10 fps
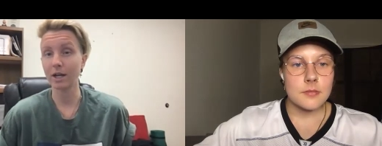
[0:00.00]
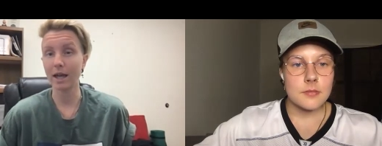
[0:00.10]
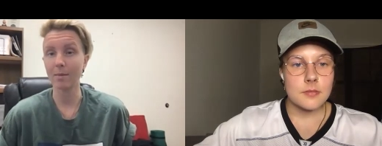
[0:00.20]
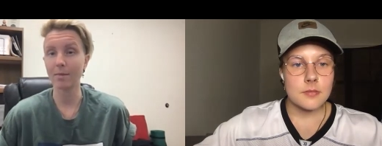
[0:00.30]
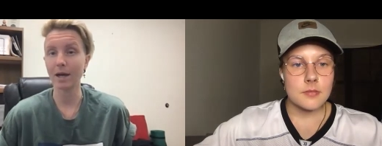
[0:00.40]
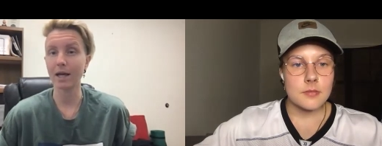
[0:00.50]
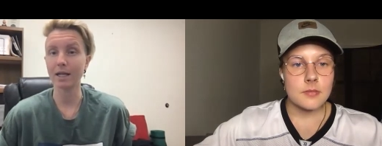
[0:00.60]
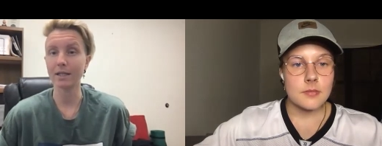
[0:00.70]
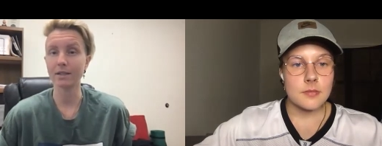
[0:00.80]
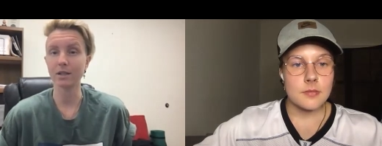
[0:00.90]
Speaker 1: and bad,
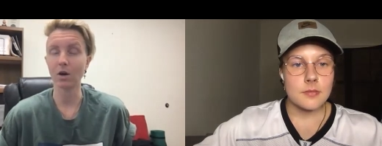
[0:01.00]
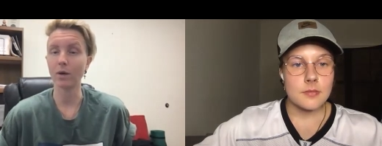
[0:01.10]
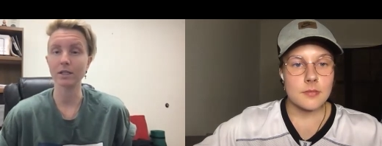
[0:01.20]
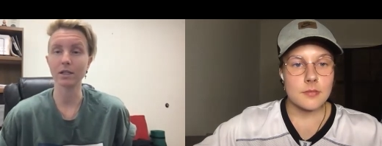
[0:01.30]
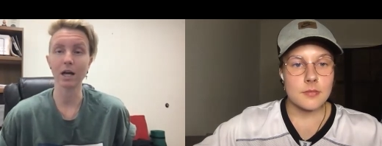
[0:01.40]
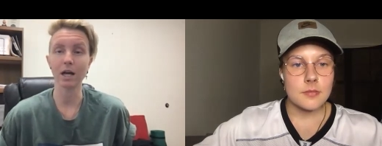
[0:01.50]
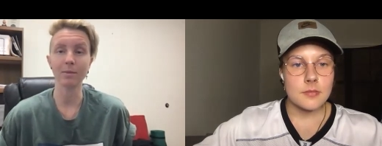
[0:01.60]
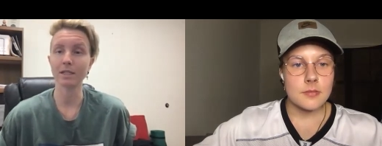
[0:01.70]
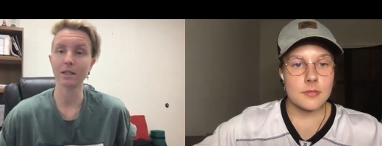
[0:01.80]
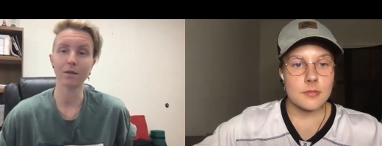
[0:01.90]
it's always allowed me to
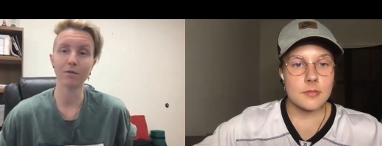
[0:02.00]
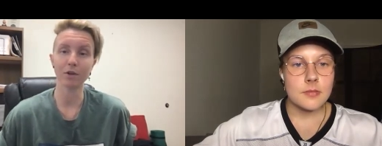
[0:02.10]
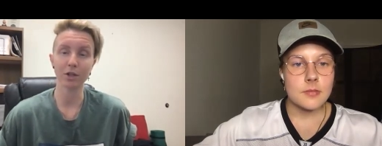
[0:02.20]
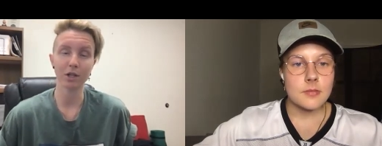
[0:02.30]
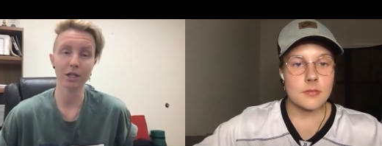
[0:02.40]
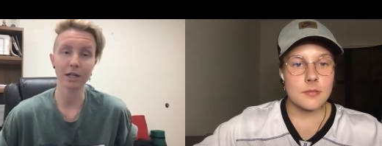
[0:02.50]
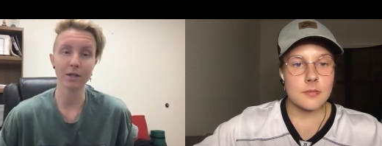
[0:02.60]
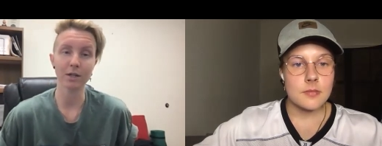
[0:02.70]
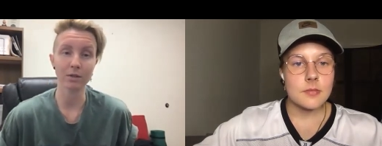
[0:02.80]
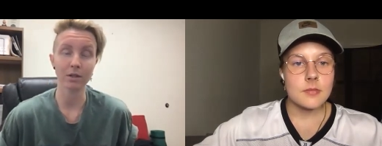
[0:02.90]
then further connect with
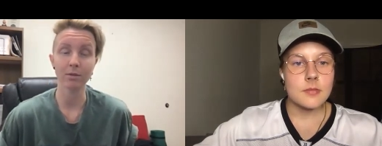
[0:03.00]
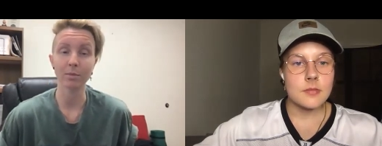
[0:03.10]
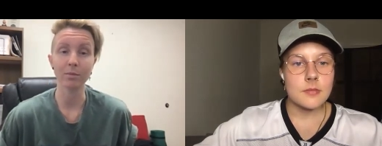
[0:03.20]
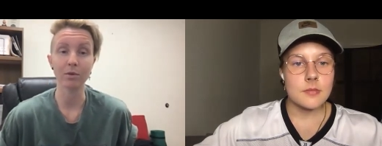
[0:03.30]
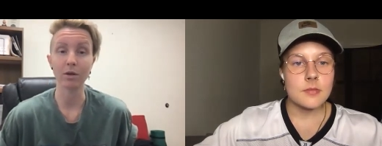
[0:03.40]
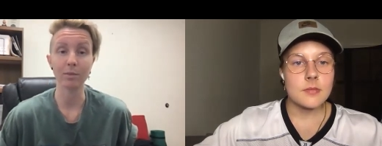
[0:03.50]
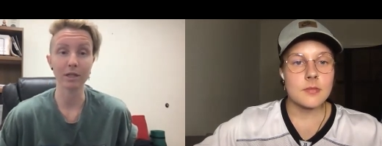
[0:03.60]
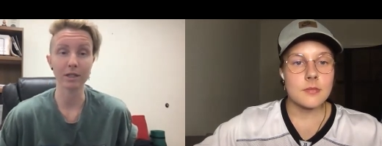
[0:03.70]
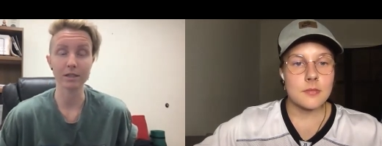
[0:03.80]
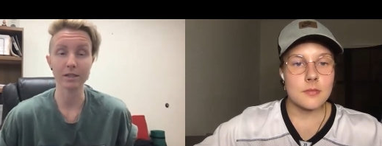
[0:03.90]
other people
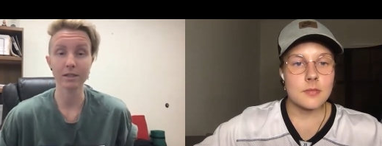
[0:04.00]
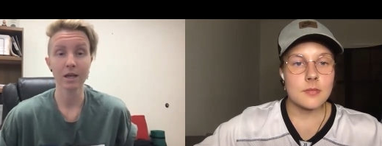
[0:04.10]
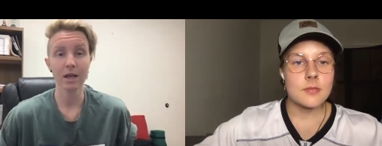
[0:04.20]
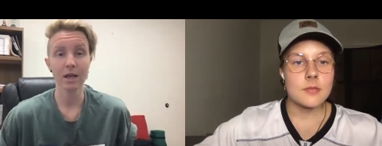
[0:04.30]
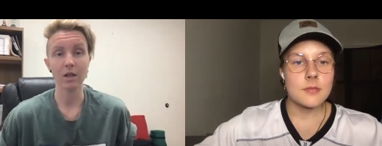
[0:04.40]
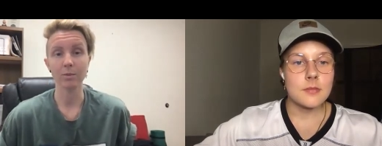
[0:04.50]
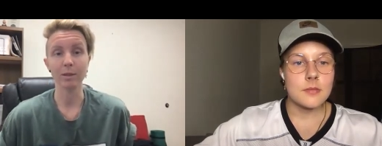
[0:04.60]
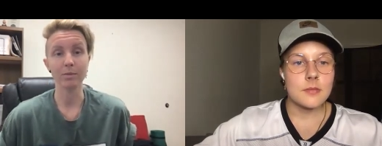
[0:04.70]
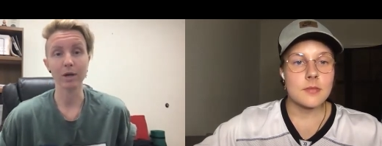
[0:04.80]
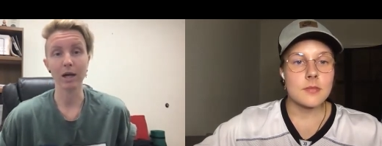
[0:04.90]
because other
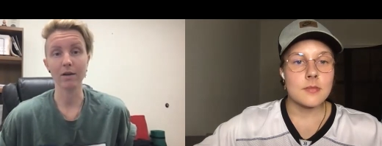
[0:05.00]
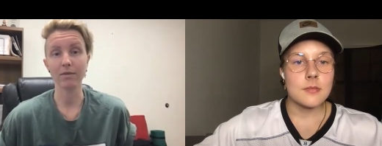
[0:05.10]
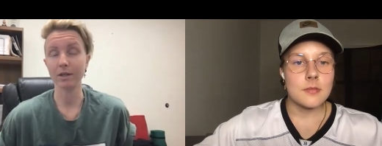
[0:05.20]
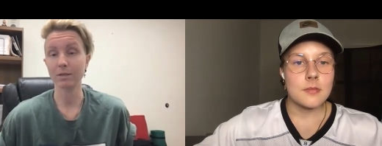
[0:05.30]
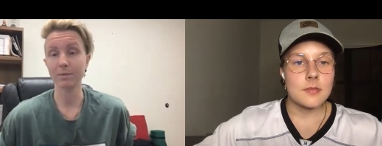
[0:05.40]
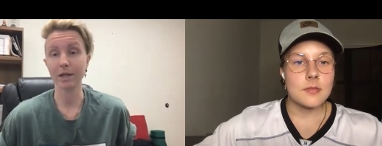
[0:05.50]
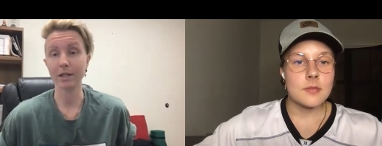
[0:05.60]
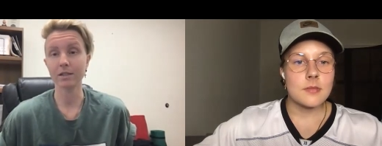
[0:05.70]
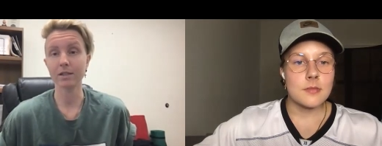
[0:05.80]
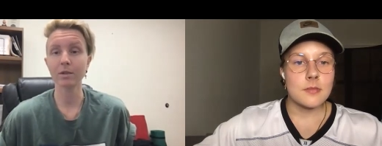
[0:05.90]
people have experienced
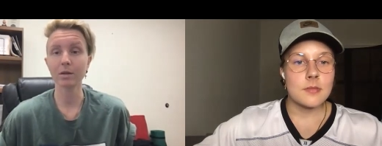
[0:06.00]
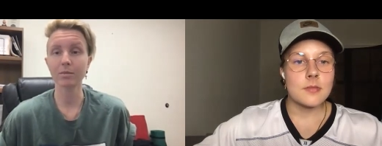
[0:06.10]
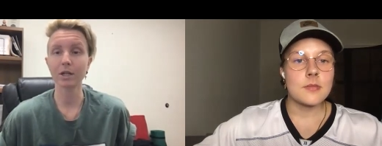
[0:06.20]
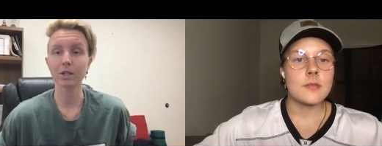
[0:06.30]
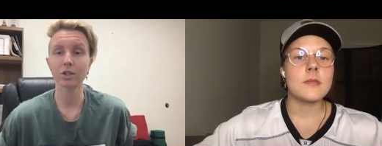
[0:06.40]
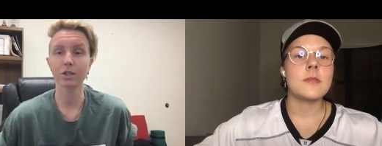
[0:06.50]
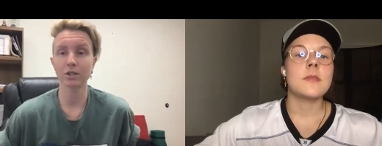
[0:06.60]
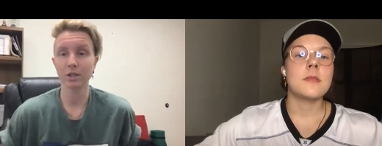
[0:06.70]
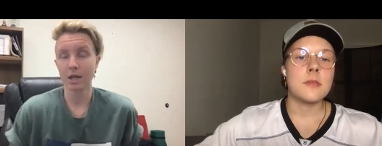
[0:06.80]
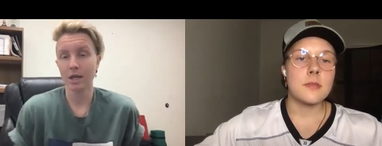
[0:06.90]
similar pressures.
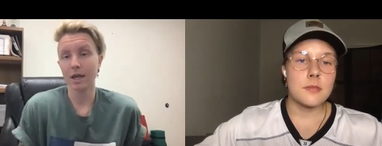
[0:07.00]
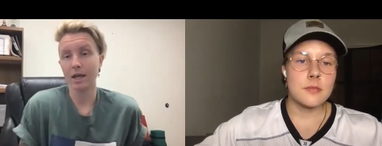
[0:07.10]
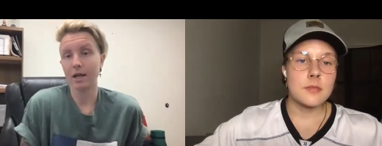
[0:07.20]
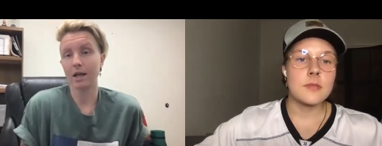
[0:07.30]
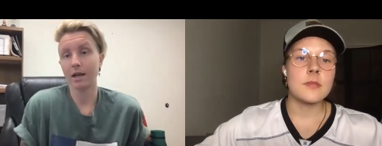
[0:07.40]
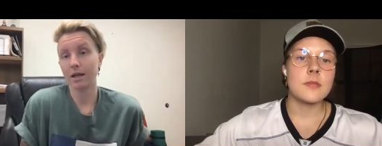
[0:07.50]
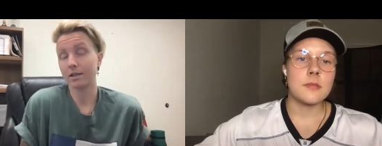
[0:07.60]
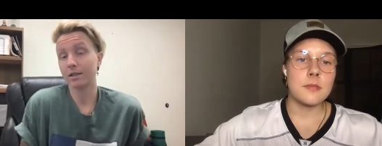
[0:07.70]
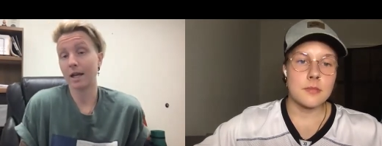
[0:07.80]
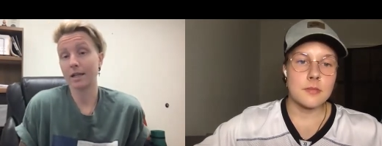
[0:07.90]
And it's
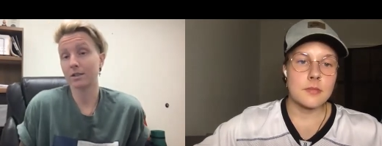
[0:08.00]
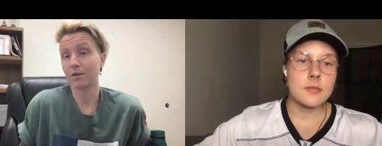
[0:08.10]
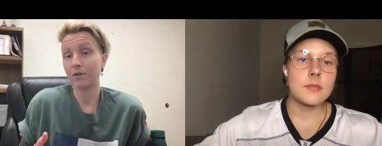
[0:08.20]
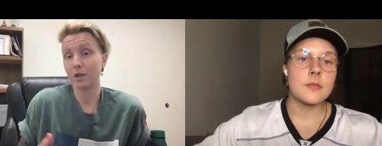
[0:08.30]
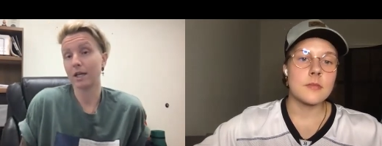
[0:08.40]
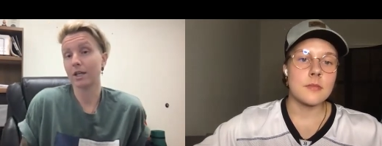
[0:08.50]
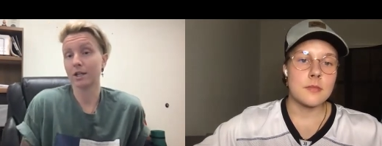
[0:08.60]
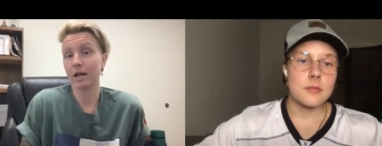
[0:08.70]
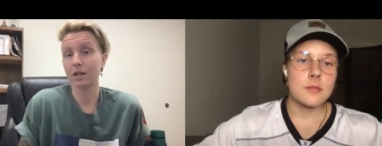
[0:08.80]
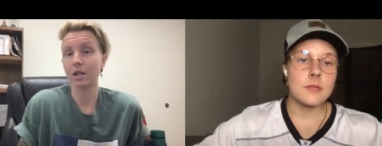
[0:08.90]
nice to feel like you're not
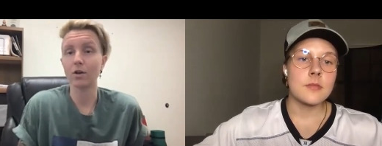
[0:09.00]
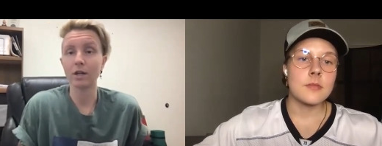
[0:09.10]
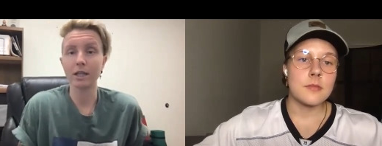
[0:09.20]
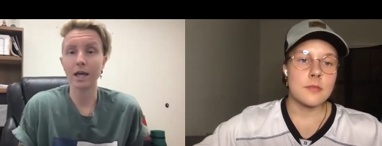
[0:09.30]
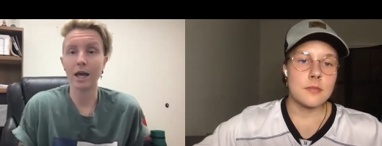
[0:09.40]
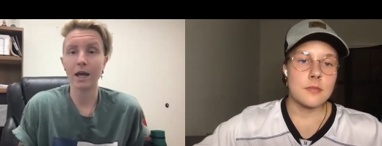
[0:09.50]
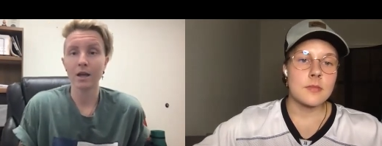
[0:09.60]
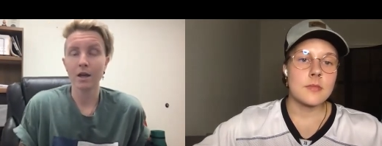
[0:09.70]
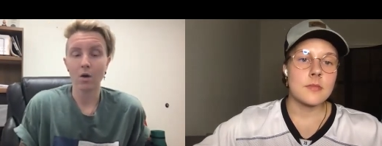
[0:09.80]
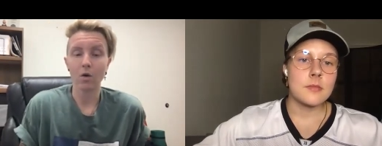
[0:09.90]
alone in that.
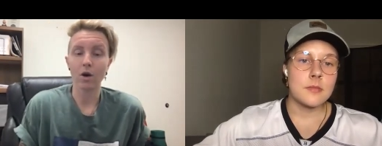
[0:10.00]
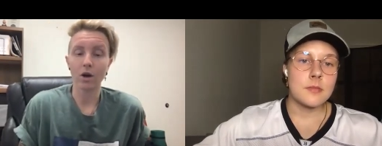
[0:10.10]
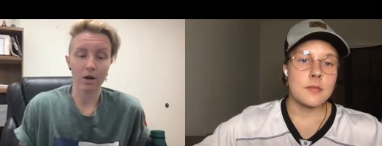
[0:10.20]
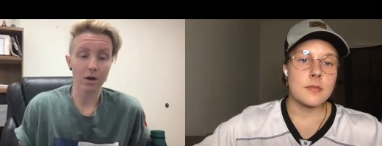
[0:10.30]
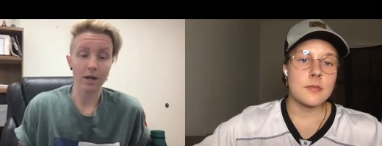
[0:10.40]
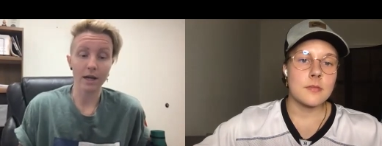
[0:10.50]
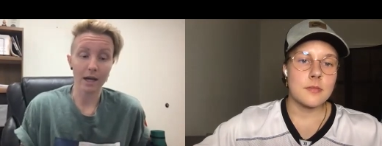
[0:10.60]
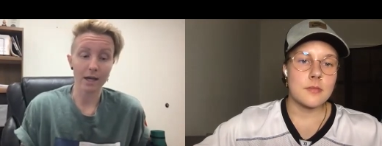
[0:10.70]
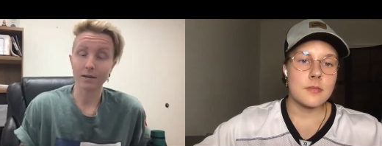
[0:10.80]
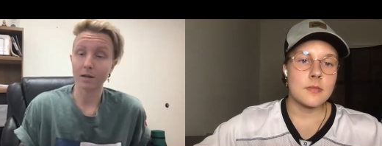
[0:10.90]
Or, all right, I
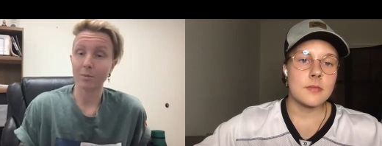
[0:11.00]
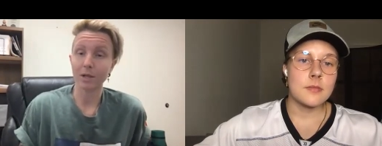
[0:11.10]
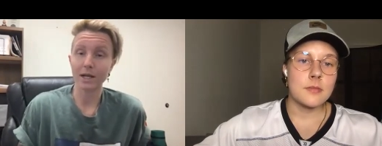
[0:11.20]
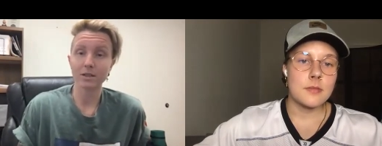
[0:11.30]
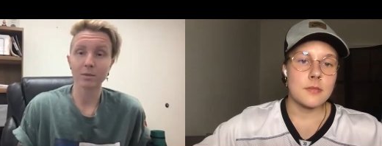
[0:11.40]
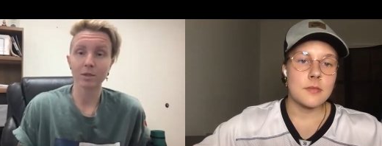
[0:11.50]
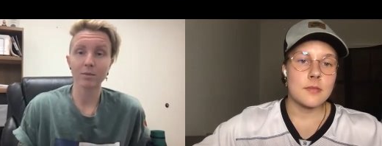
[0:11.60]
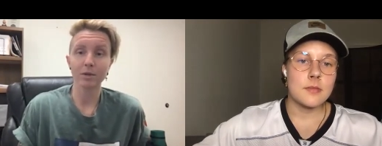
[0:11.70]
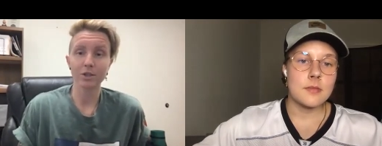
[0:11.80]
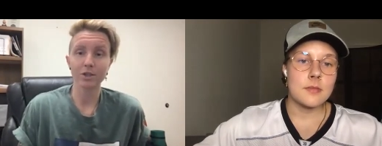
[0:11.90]
applied some good
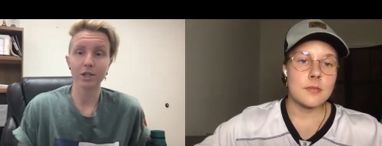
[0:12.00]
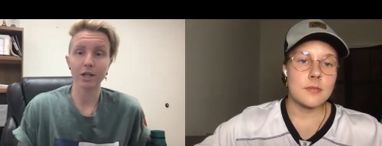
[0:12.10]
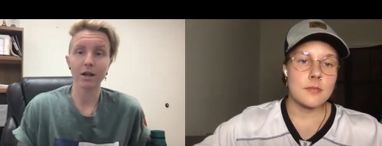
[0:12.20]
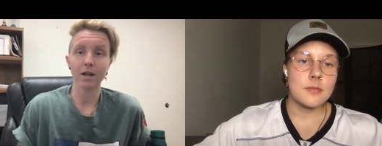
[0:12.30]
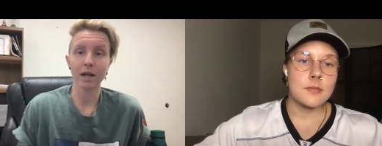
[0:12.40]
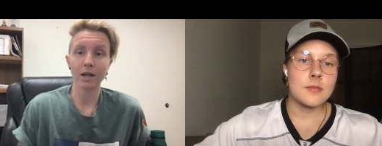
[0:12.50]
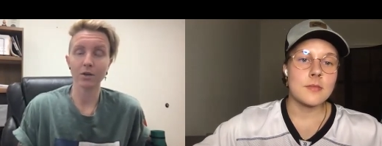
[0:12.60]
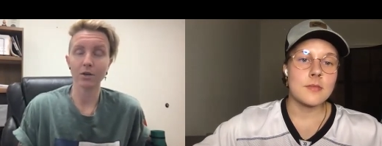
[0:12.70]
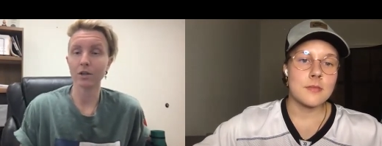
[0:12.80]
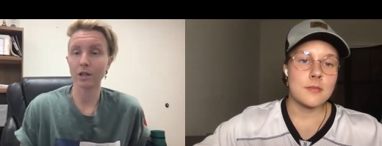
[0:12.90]
pressure here and I grew a
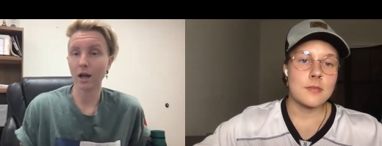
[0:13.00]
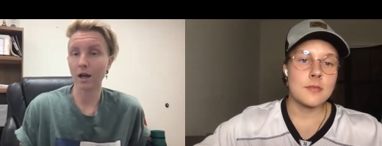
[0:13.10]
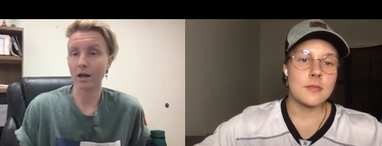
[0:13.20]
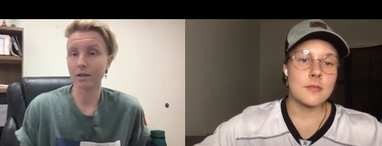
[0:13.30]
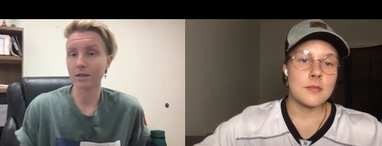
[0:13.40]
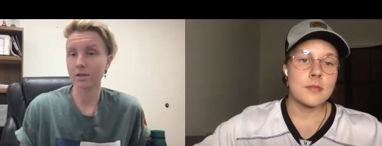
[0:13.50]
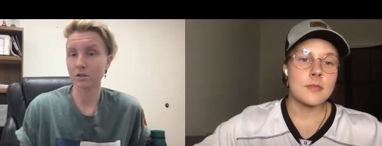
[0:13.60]
lot and this is